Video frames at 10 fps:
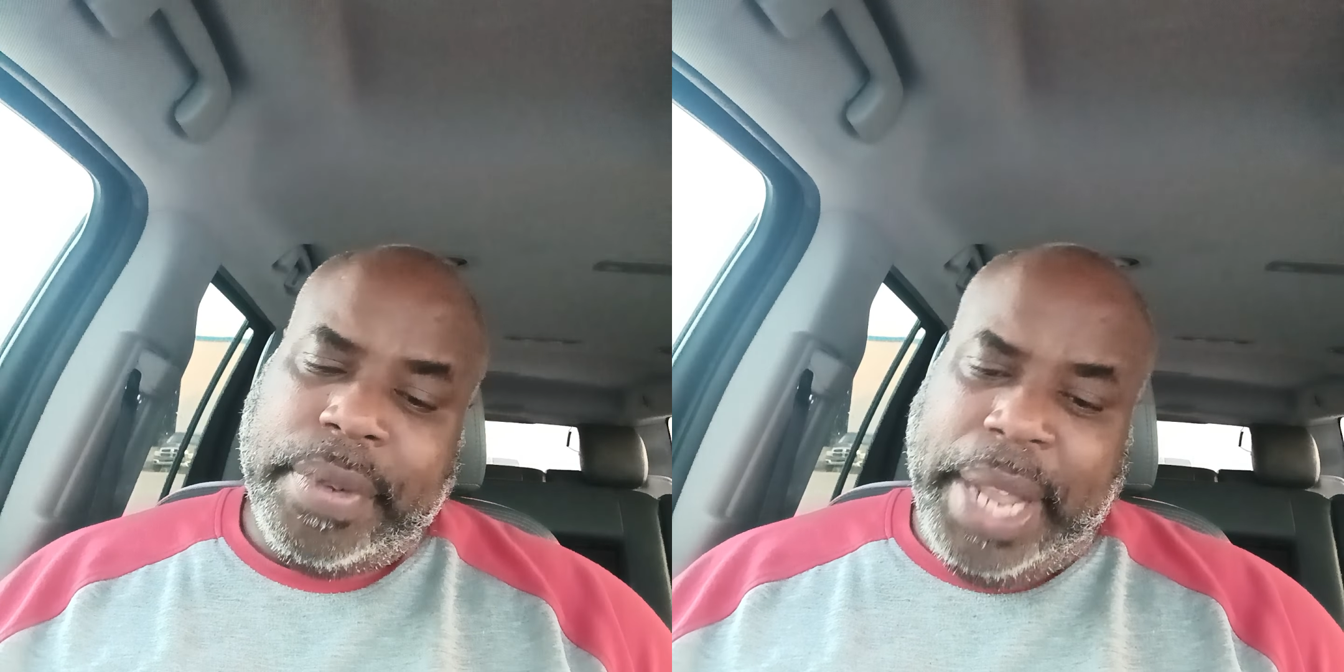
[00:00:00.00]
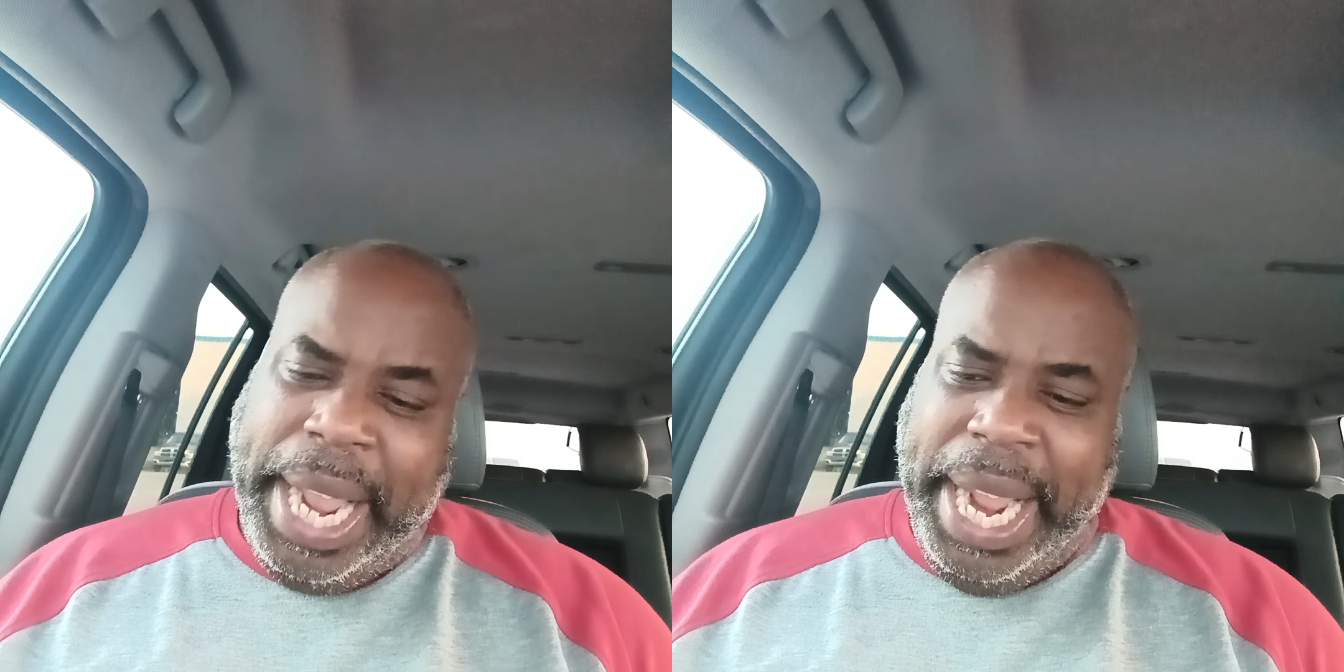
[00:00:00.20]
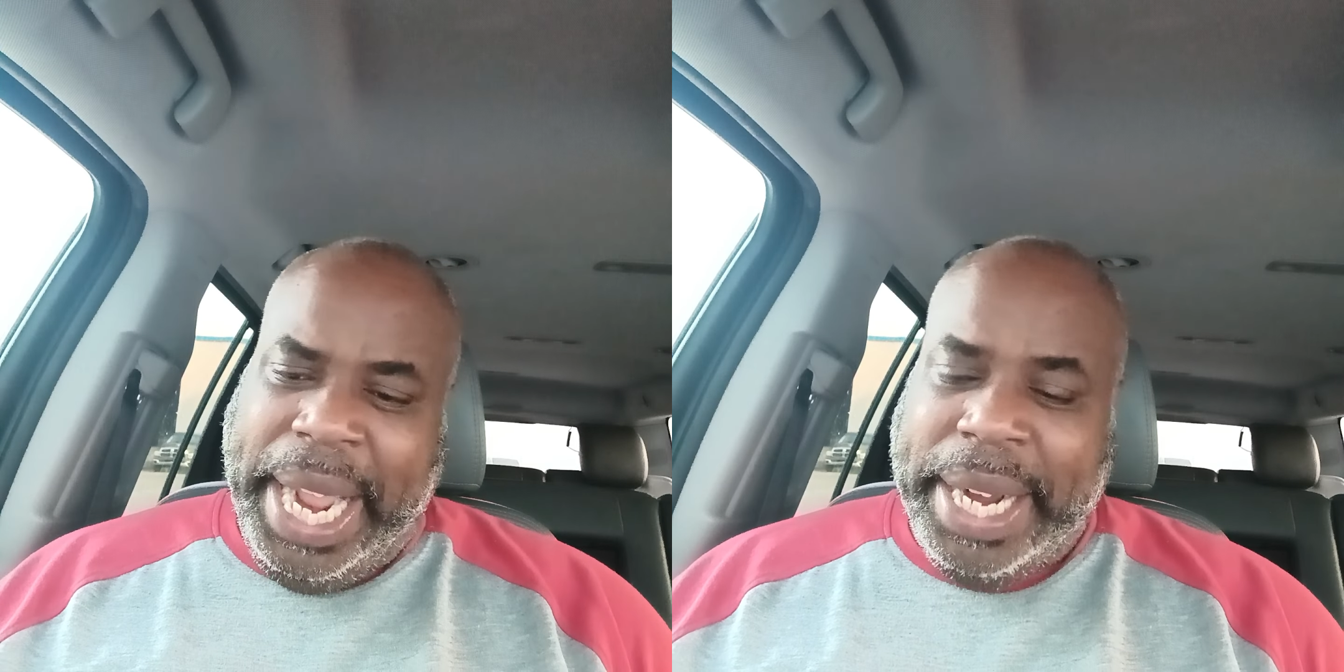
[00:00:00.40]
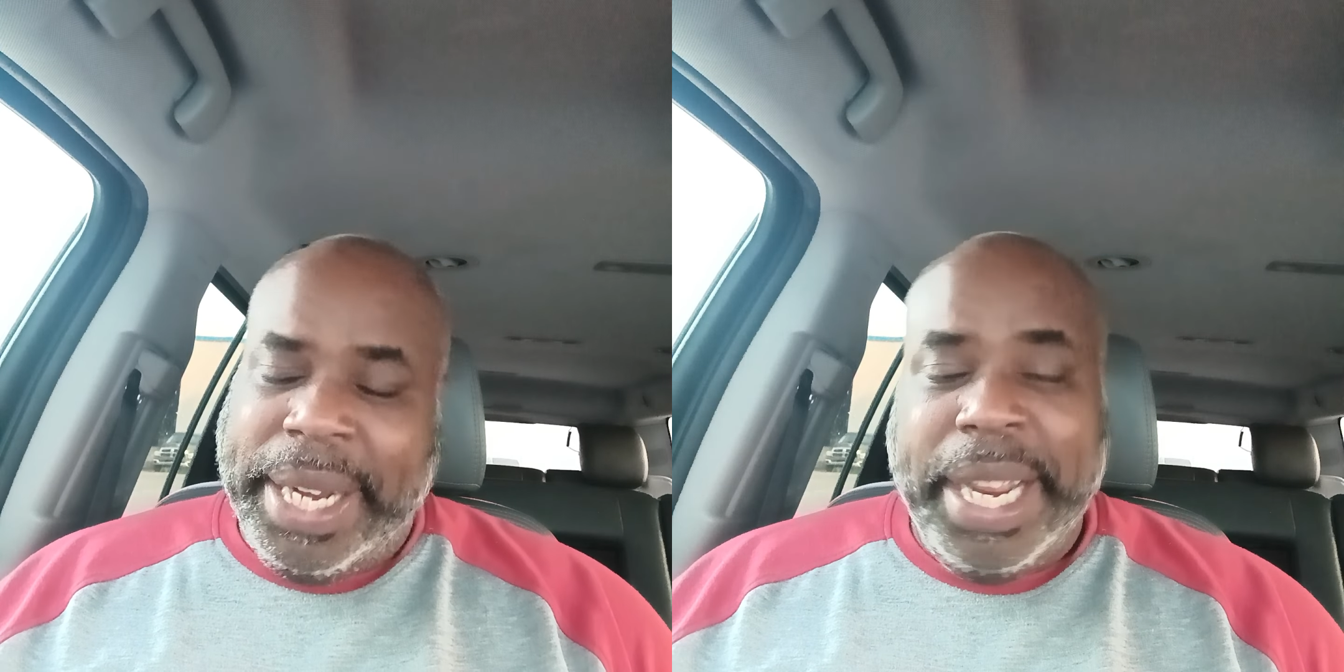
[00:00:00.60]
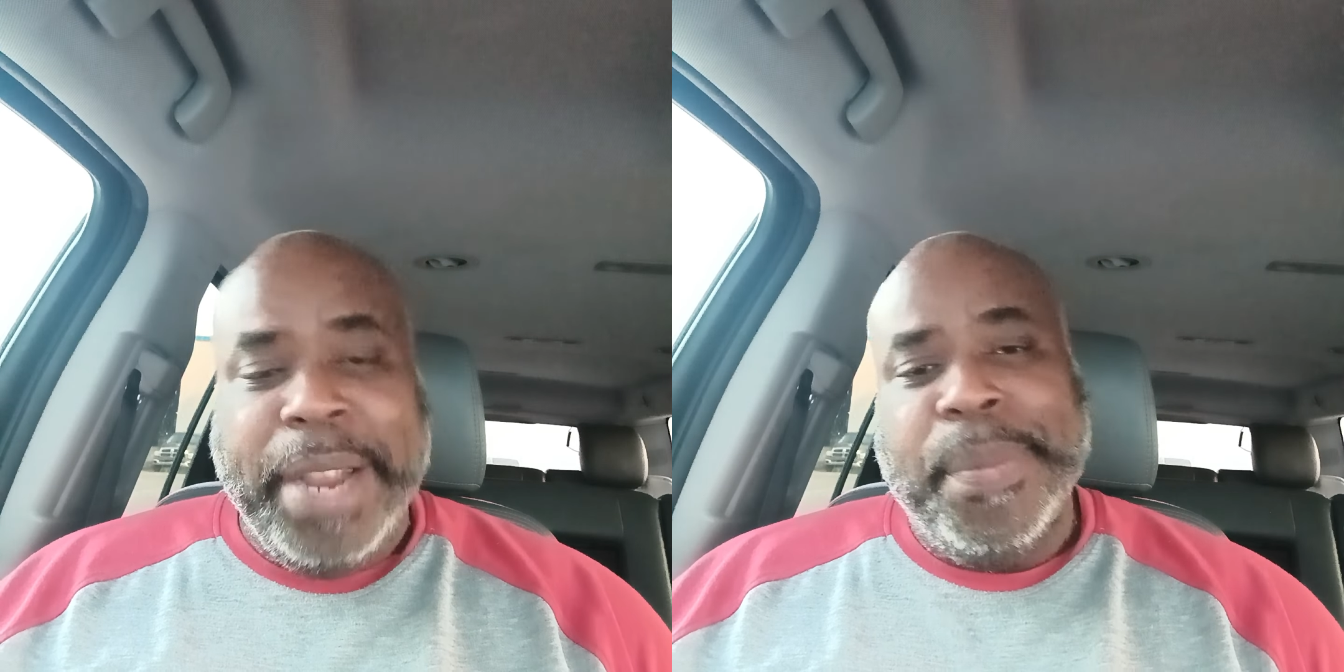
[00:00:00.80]

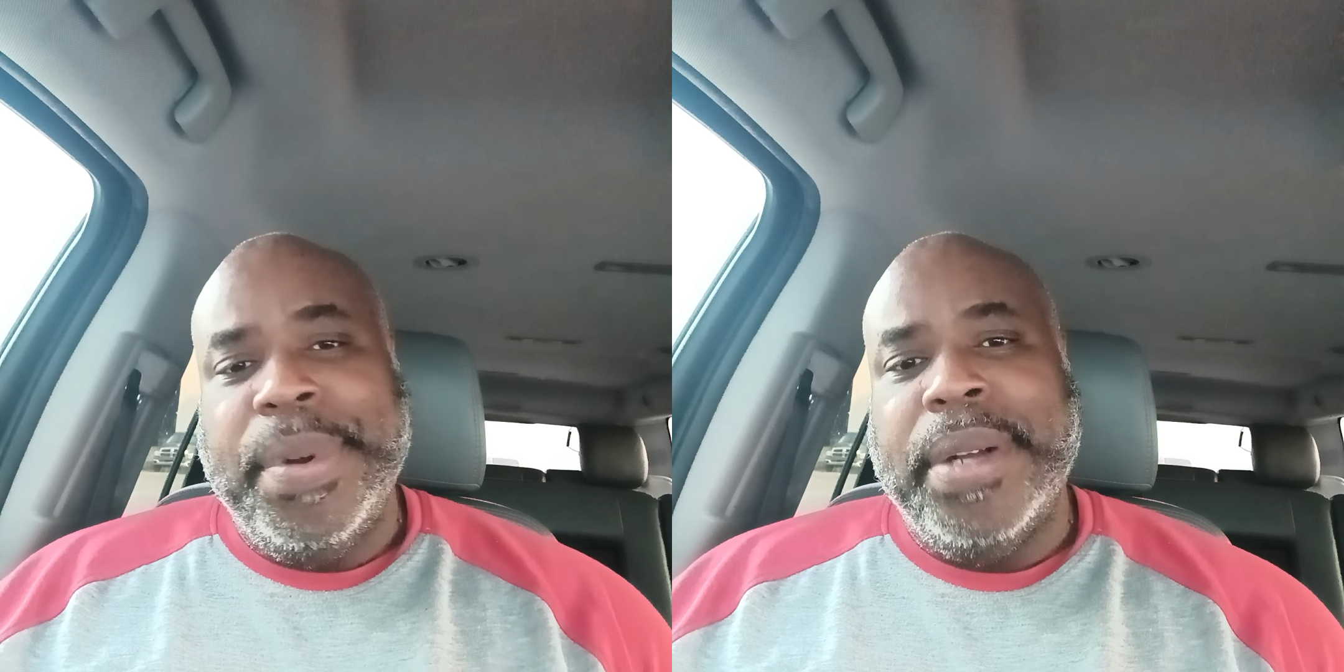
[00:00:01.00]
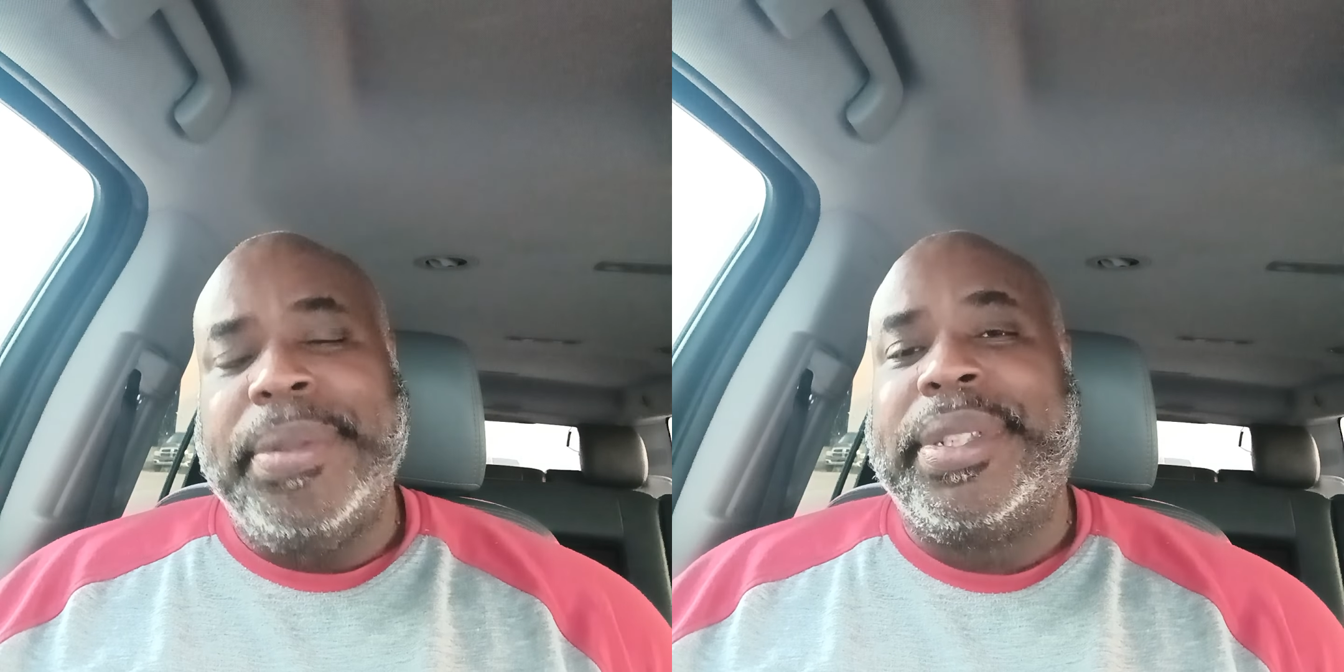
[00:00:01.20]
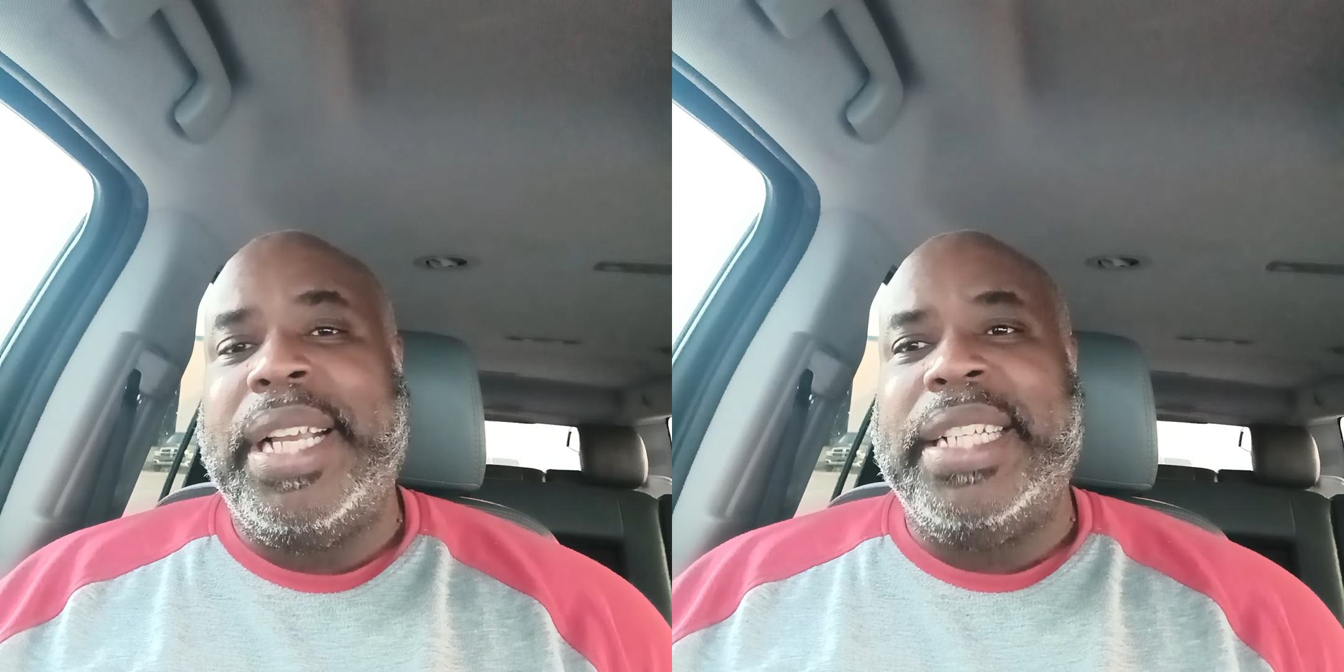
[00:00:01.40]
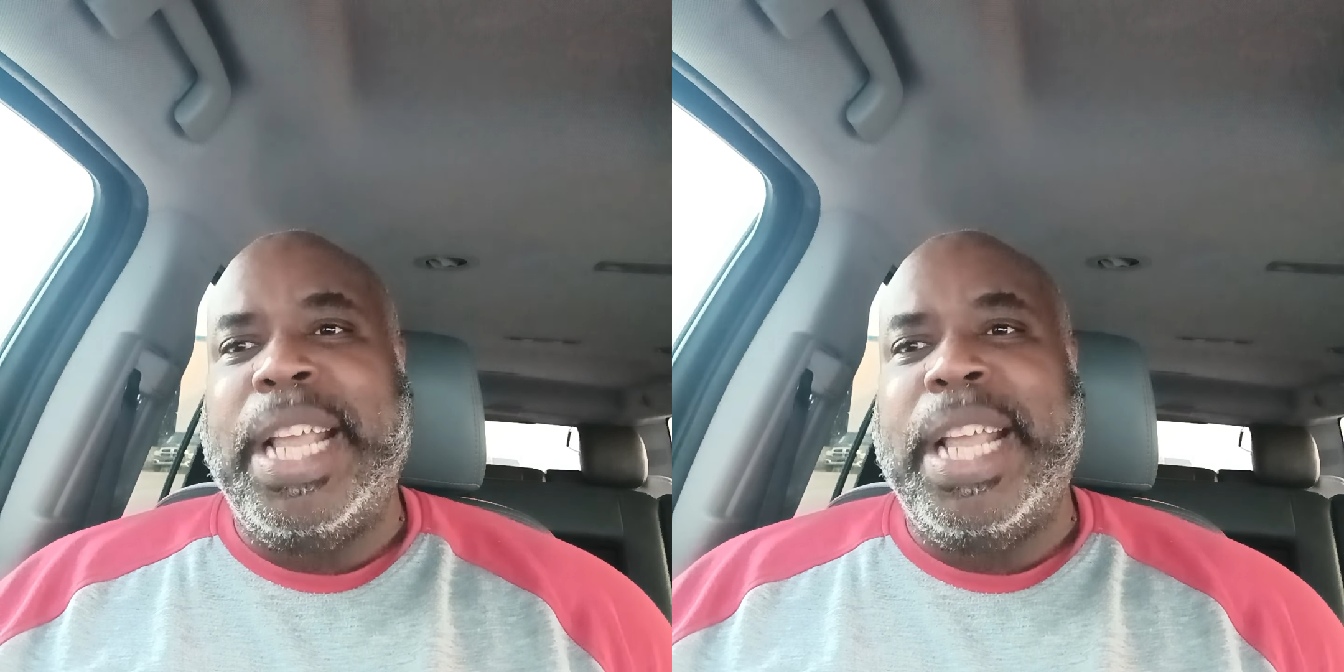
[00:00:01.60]
and embryo cells.